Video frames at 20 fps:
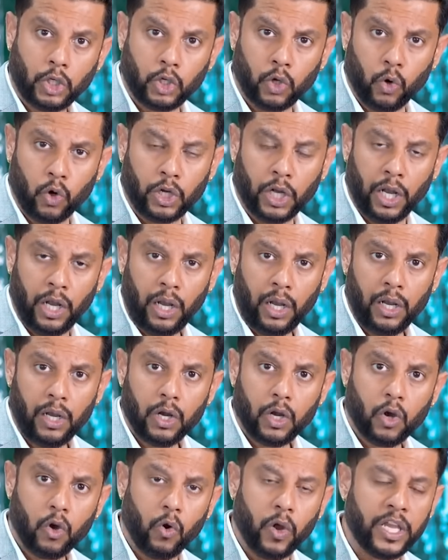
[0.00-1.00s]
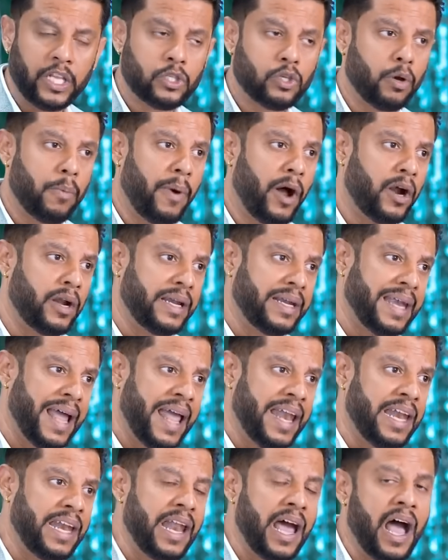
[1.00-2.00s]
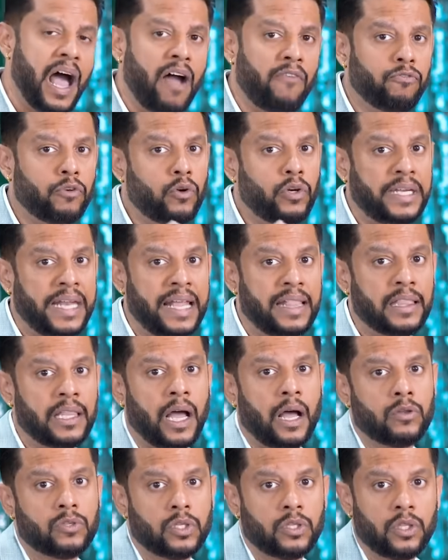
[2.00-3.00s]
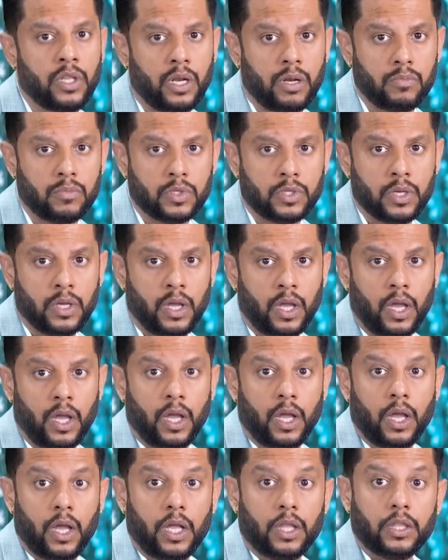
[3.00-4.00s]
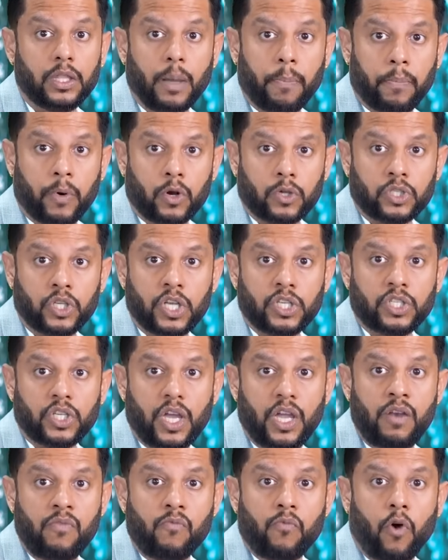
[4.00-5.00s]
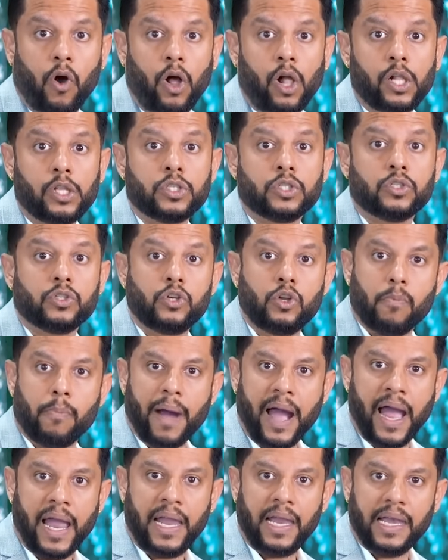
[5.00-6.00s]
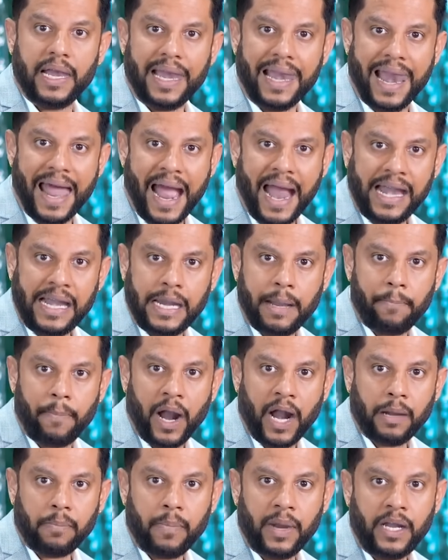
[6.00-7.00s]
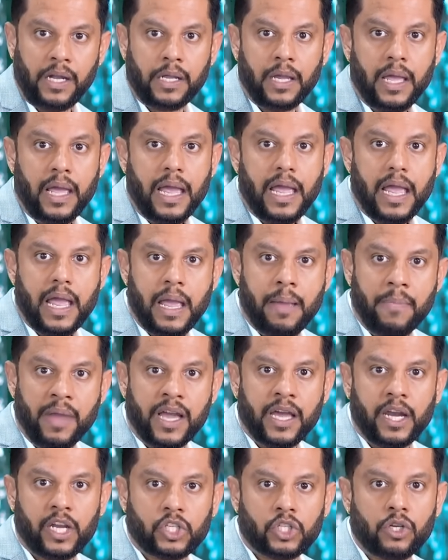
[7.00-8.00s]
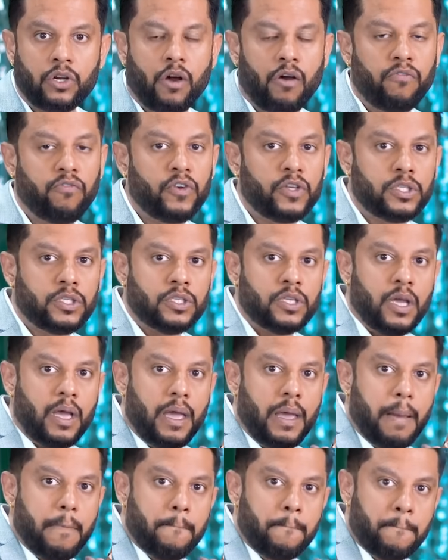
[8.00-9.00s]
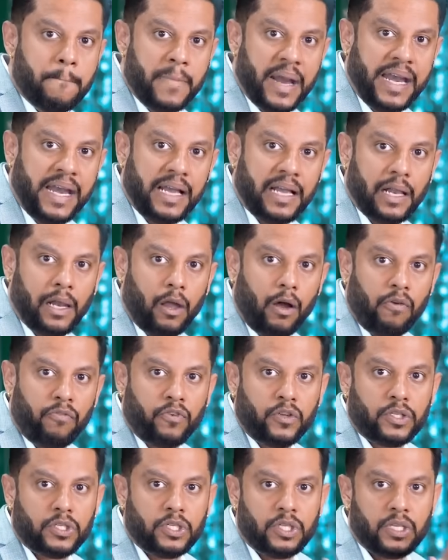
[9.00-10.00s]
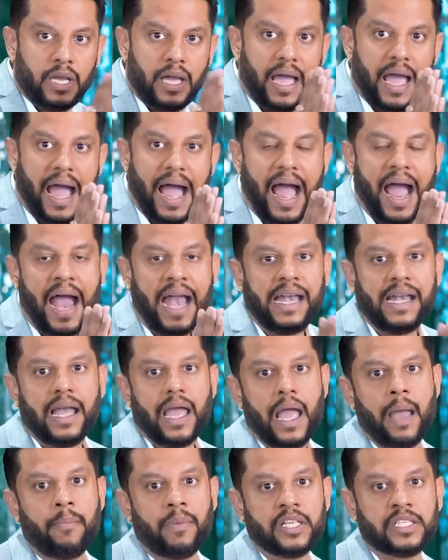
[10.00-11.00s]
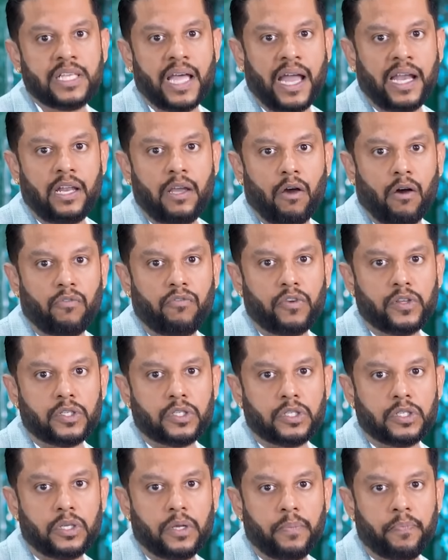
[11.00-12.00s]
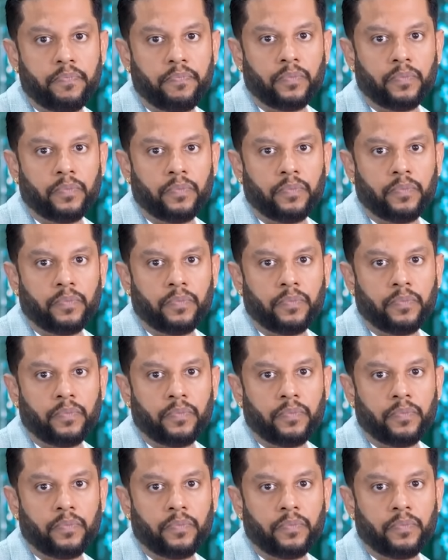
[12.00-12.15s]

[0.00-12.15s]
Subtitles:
Total going to about 9.5 to 10,000 dirhams. The process involves Dubai Land Department, Immigration Office, Medical Office, and Emirates ID Office.